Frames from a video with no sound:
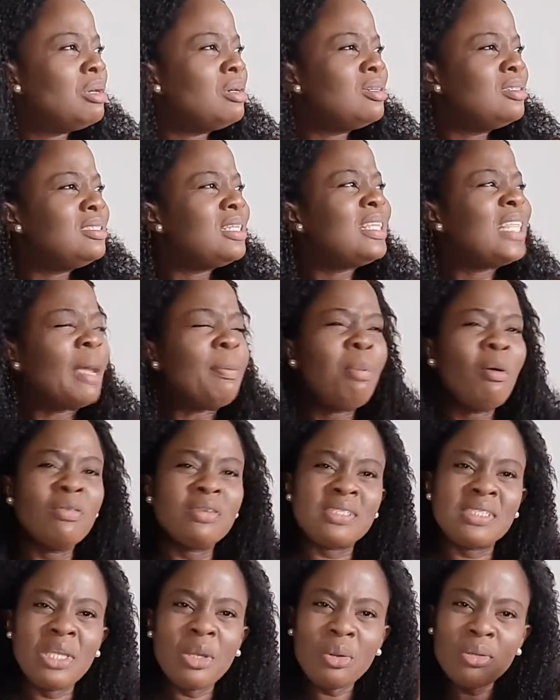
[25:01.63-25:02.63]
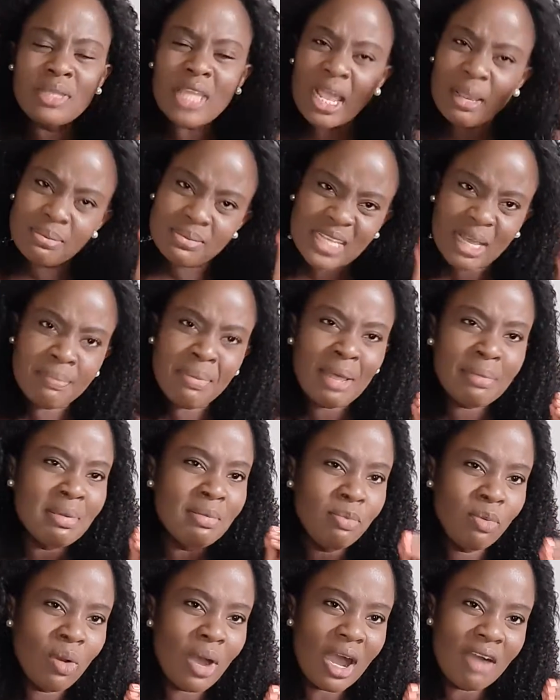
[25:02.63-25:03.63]
the type of stereotypes that black
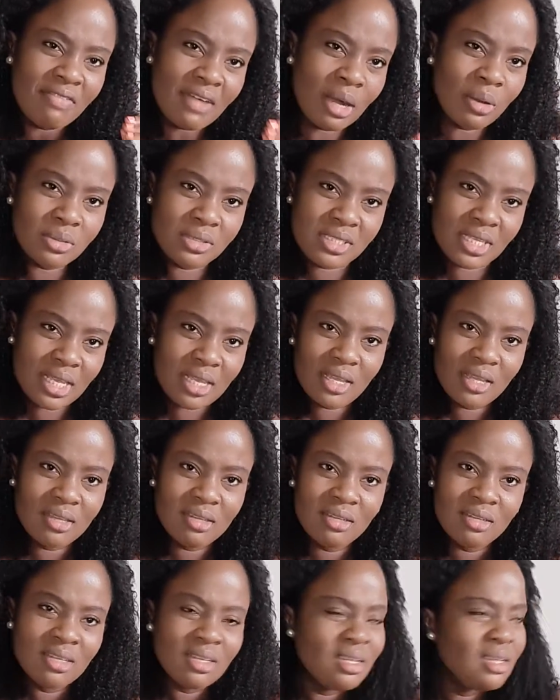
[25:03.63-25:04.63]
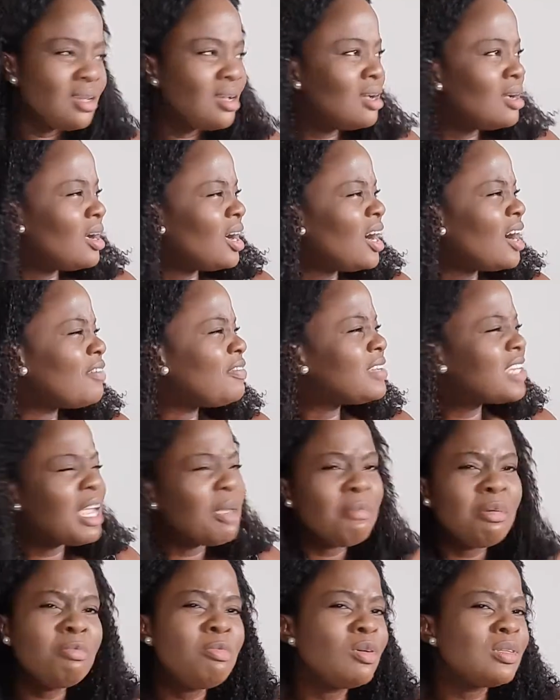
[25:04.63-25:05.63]
people have out here, African
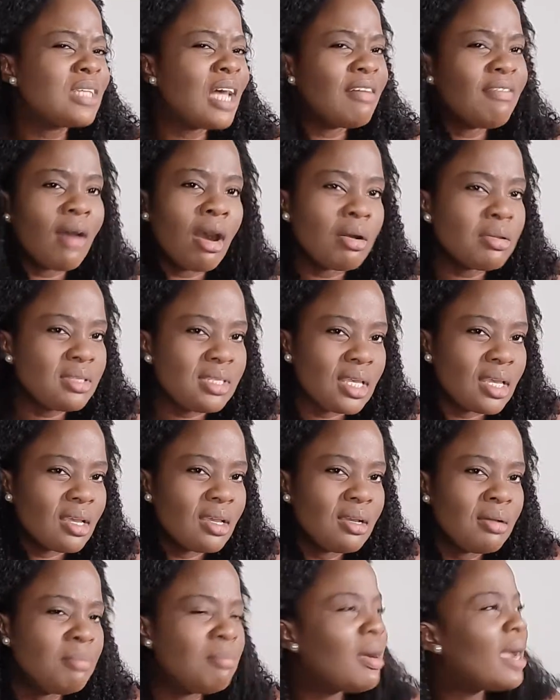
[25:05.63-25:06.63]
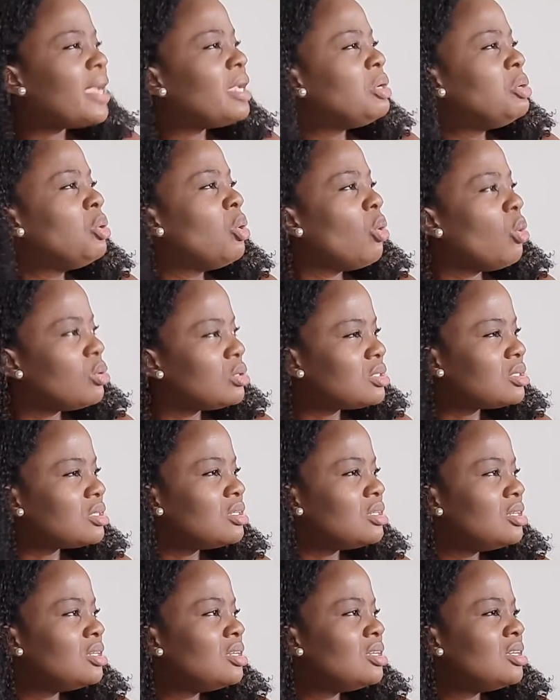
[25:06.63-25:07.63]
people have out here, my God.
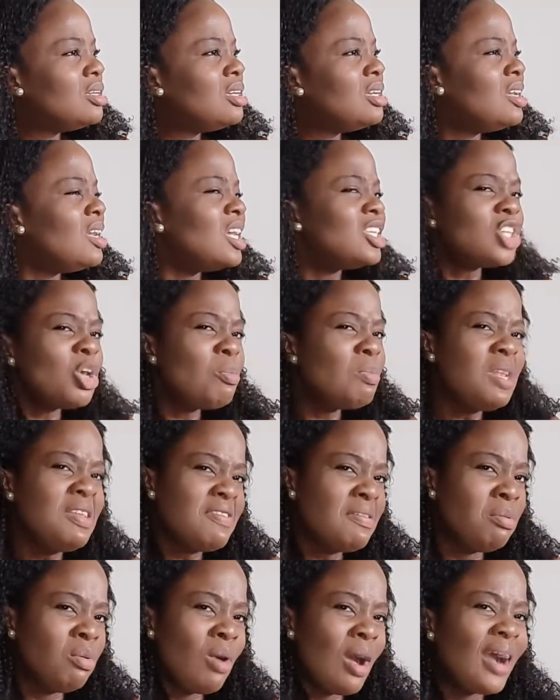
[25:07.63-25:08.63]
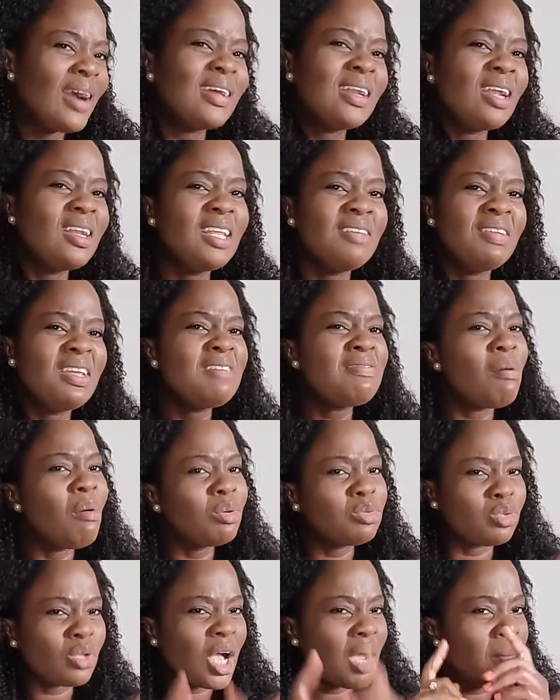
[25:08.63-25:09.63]
It's unbelievable. I cannot even, if I
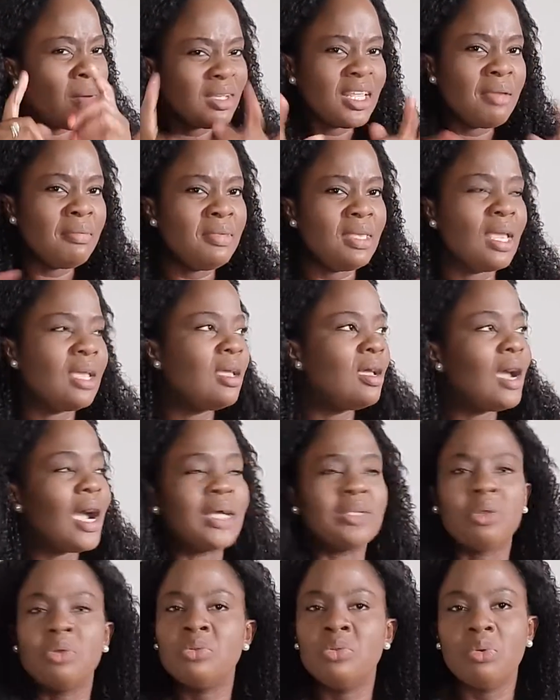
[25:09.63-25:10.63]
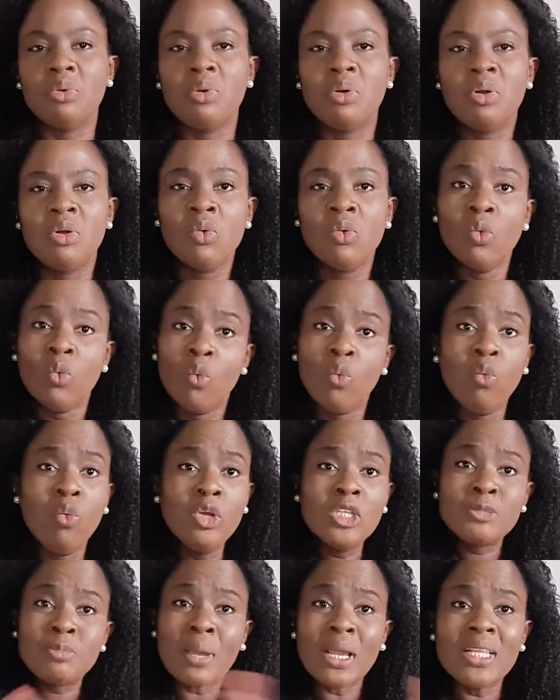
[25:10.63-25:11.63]
want to talk about them here, I don't know. We will
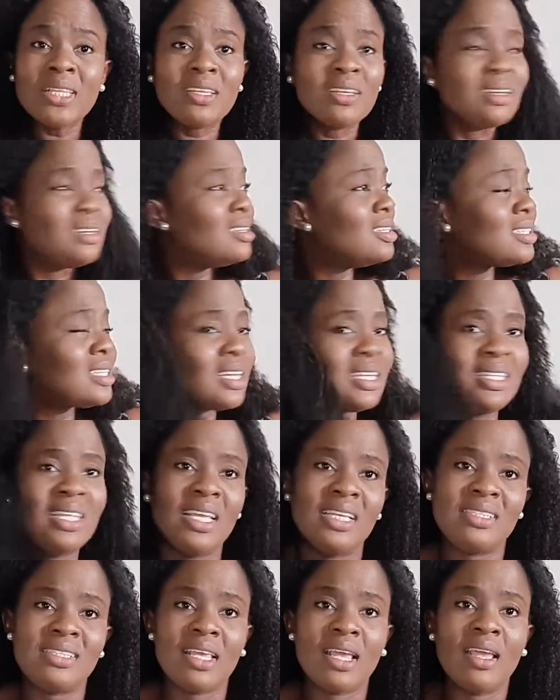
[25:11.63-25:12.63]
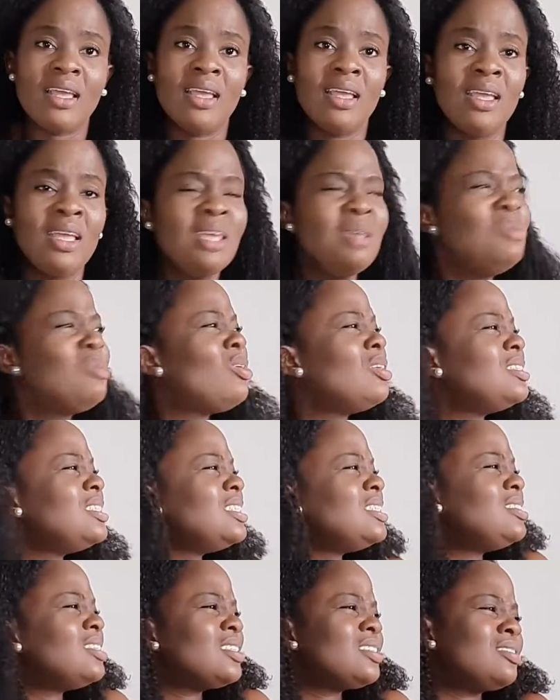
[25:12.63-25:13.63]
spend 3 days here. Because
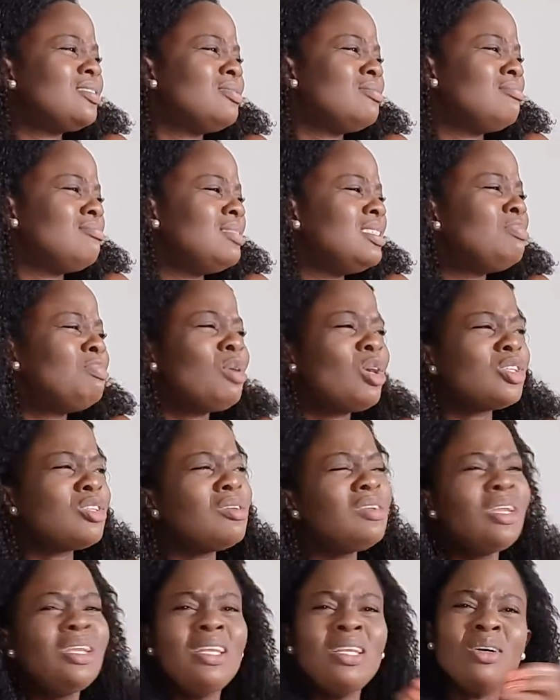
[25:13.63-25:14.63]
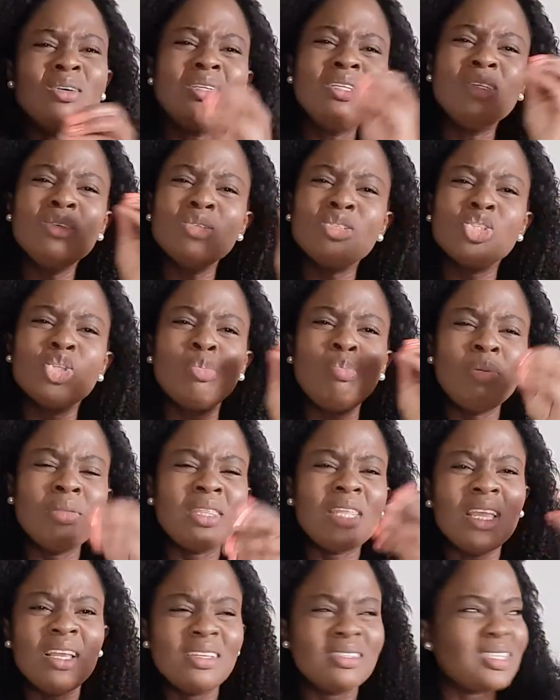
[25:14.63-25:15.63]
it's just, it's because of the little stupid
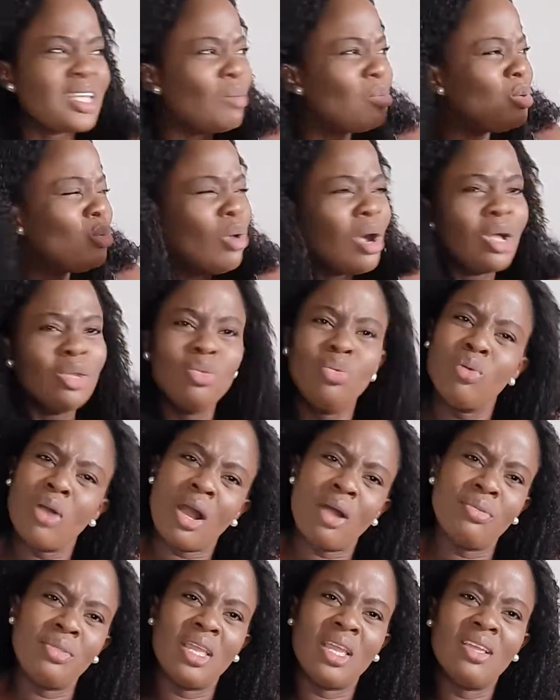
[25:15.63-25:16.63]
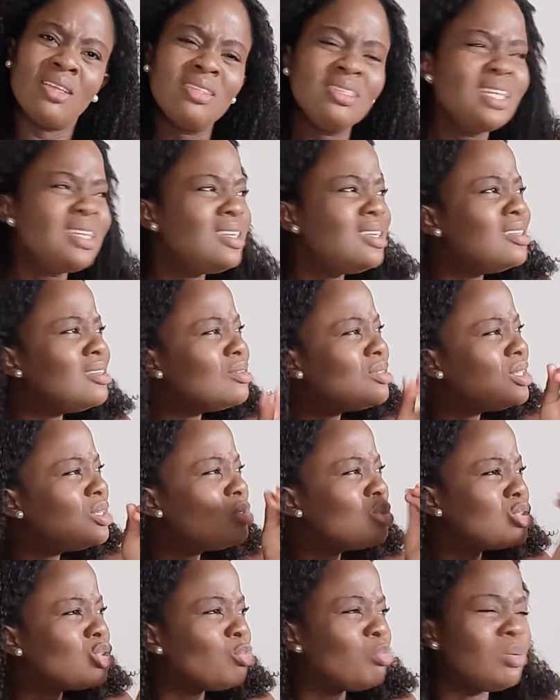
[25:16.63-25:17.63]
things that we go and do out there. The
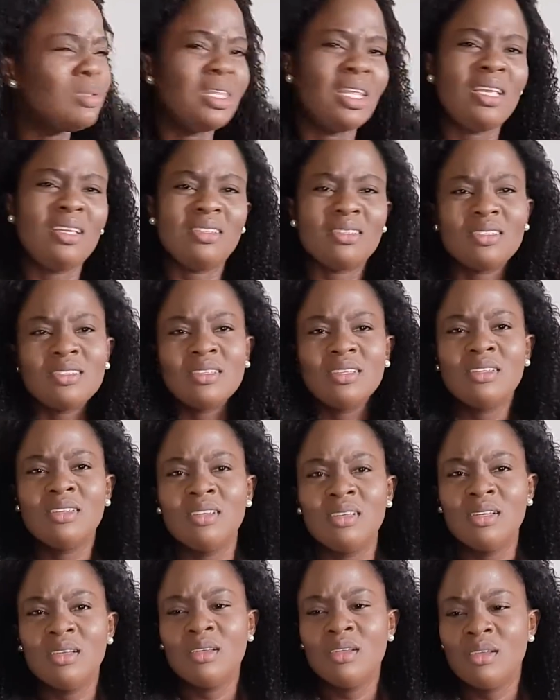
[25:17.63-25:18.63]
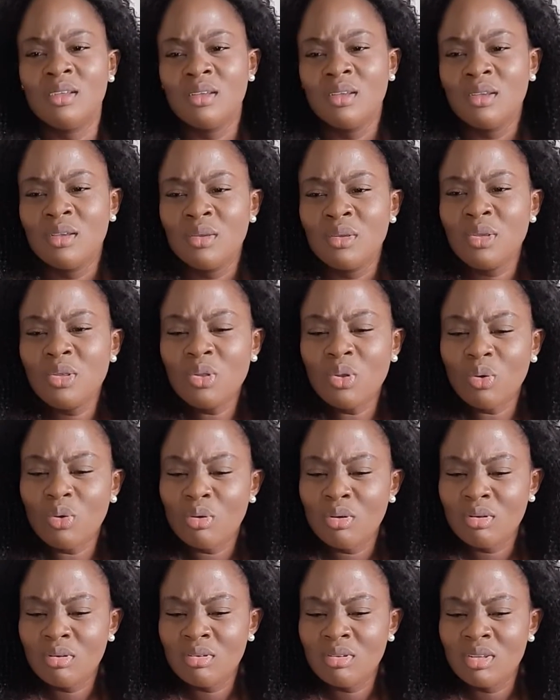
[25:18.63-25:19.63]
little stupid things. You
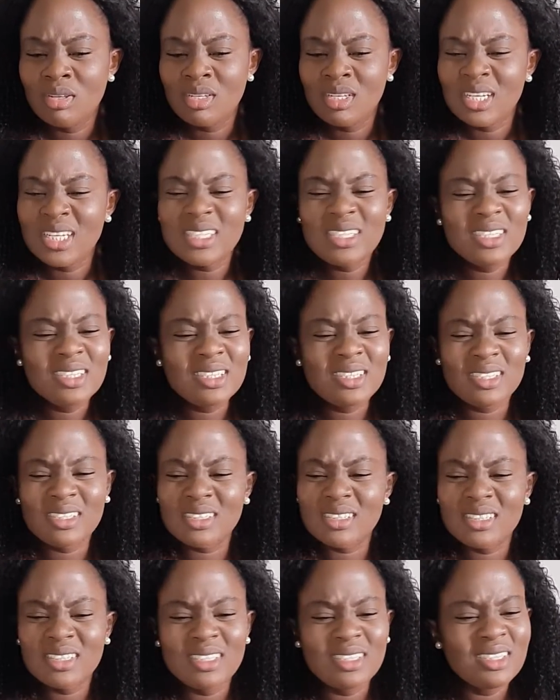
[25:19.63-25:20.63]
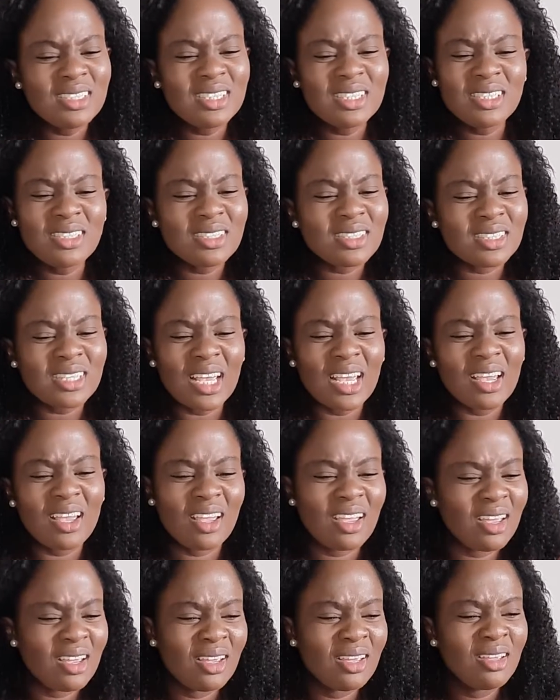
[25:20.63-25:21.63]
know, it's just
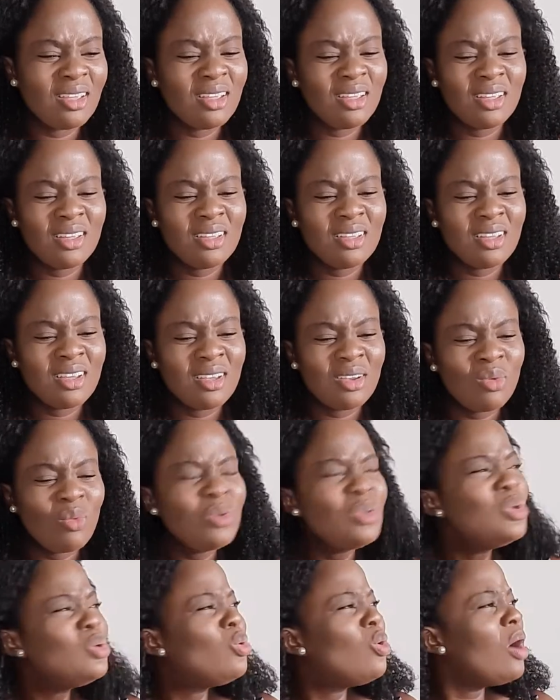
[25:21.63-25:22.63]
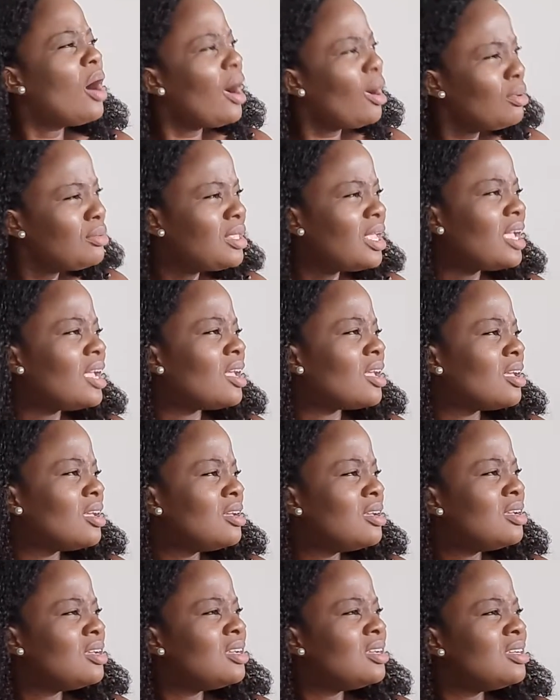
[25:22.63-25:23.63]
when you go out there,
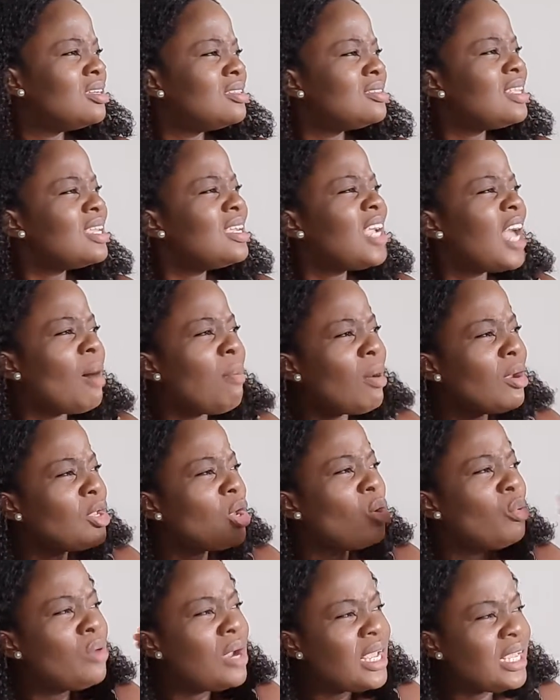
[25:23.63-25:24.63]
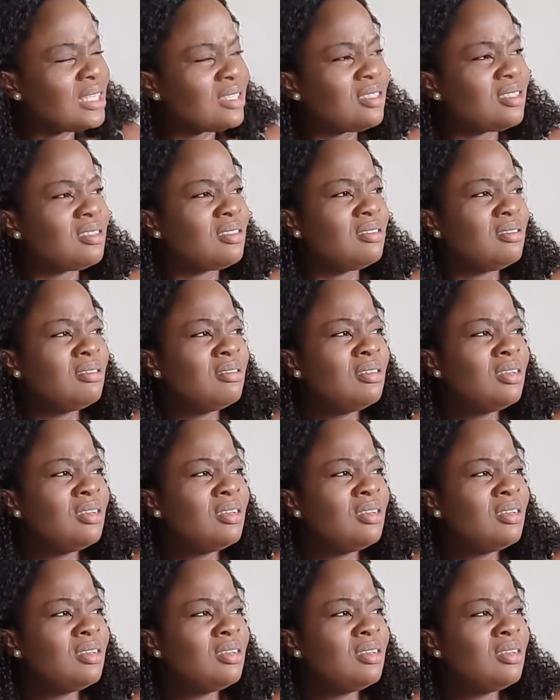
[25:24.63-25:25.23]
think about your race.